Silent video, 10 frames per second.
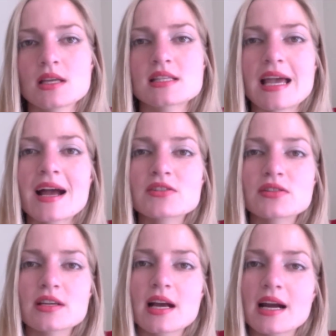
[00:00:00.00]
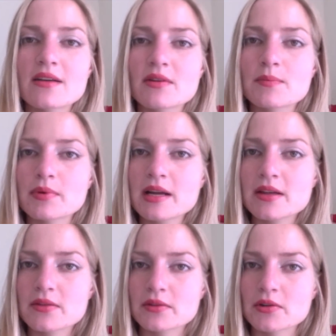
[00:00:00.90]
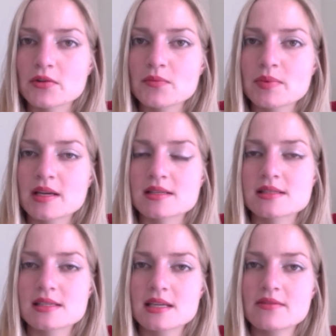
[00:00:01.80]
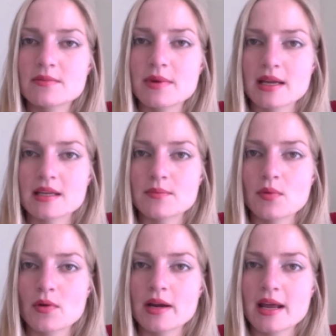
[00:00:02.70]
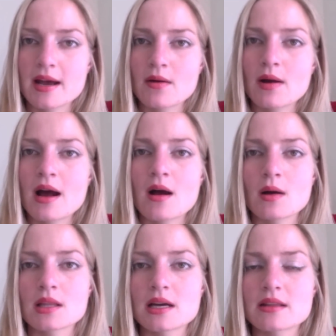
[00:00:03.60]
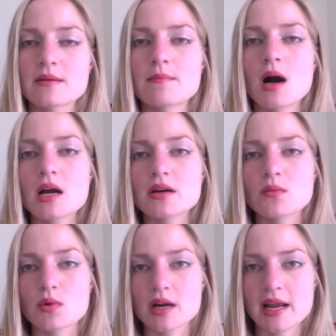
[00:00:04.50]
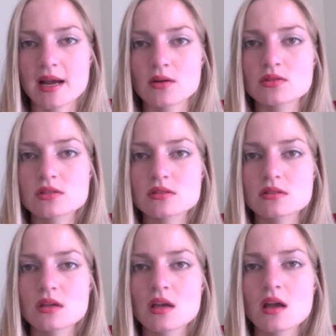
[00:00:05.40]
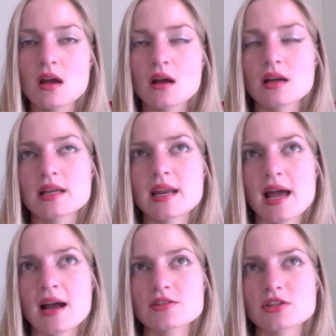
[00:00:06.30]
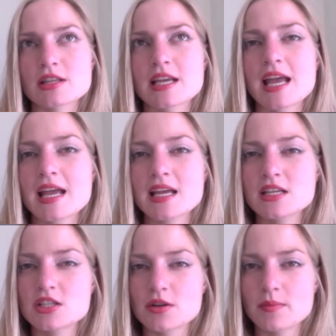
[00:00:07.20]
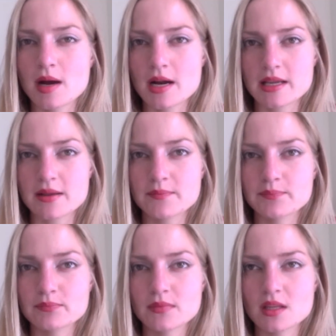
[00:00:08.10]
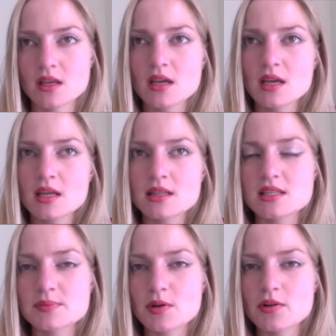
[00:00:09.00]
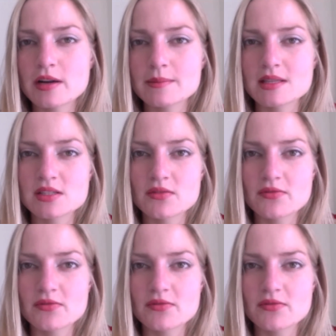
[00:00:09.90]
It's actually kind of a breakthrough because Steve and Becky point out how a lot of the modern workouts can actually age your body. This program lets you